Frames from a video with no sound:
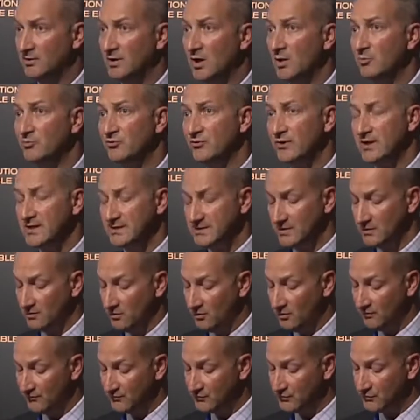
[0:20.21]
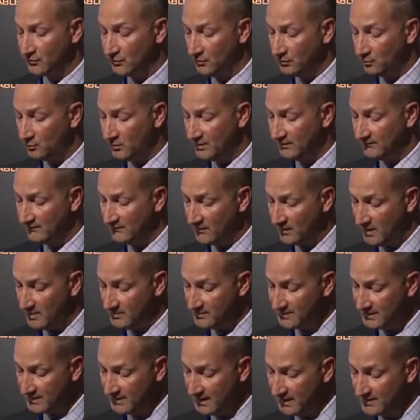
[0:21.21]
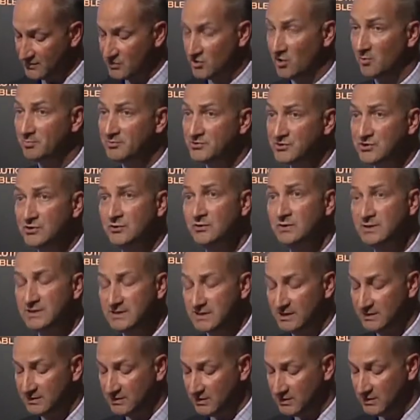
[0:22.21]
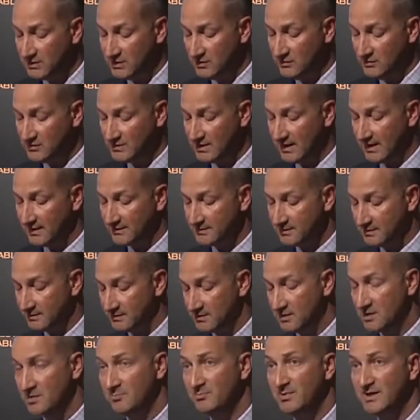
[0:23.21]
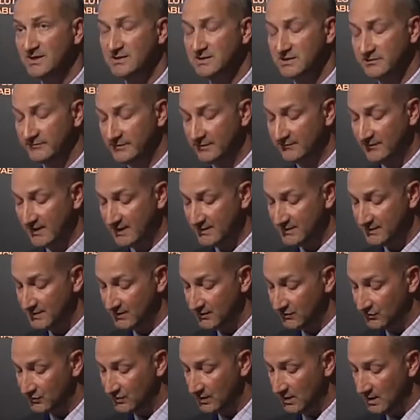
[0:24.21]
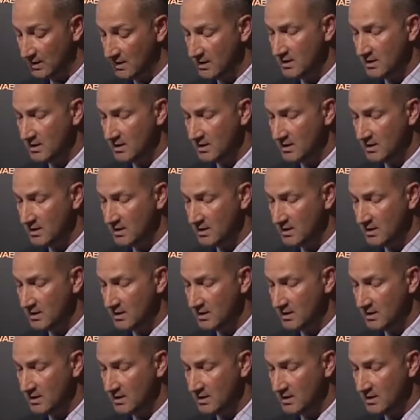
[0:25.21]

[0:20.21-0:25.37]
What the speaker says: operating offshore wind farms and has an opportunity to use that to competitive advantage